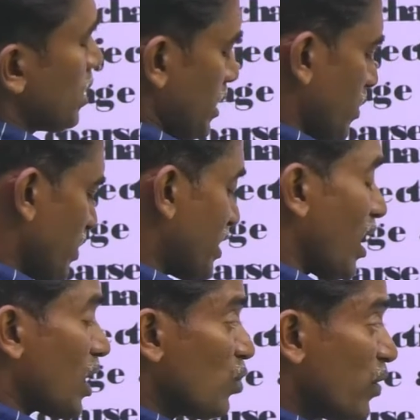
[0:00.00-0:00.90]
right. With the
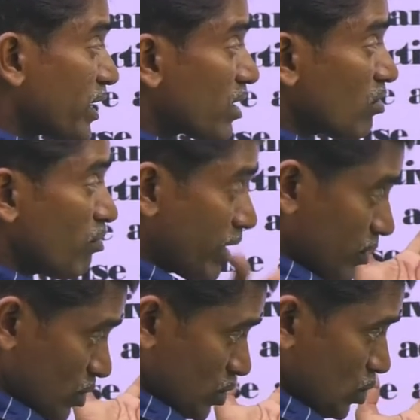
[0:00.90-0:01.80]
advent of
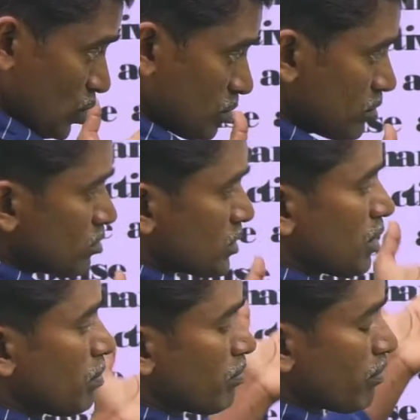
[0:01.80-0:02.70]
microscope,
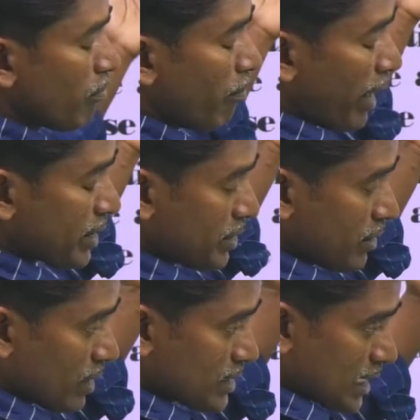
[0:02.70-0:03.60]
the
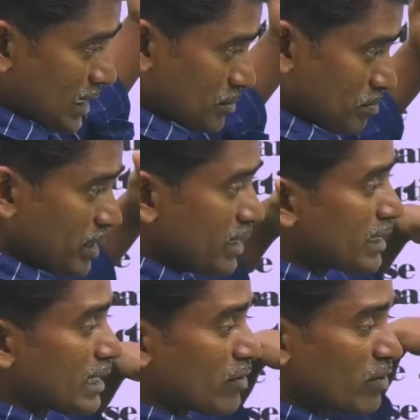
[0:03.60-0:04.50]
bacteriology has
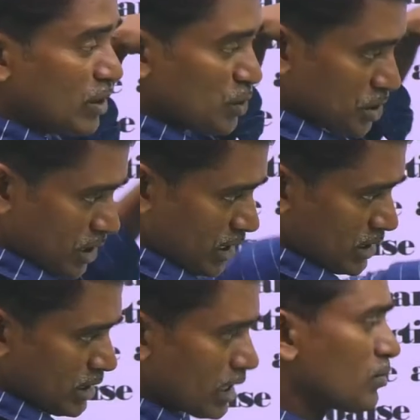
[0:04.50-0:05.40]
been
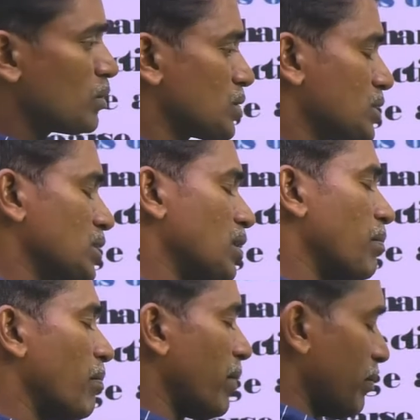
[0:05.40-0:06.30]
revolutionized, almost the
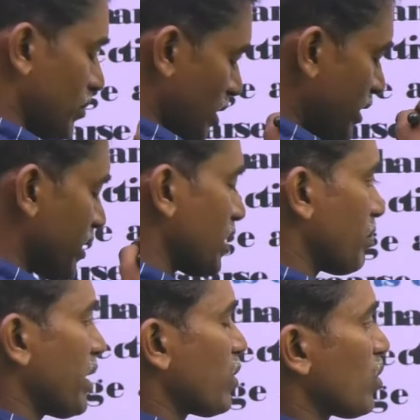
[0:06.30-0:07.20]
entire
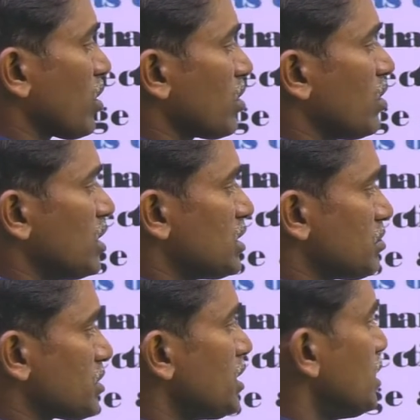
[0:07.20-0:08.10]
microorganisms.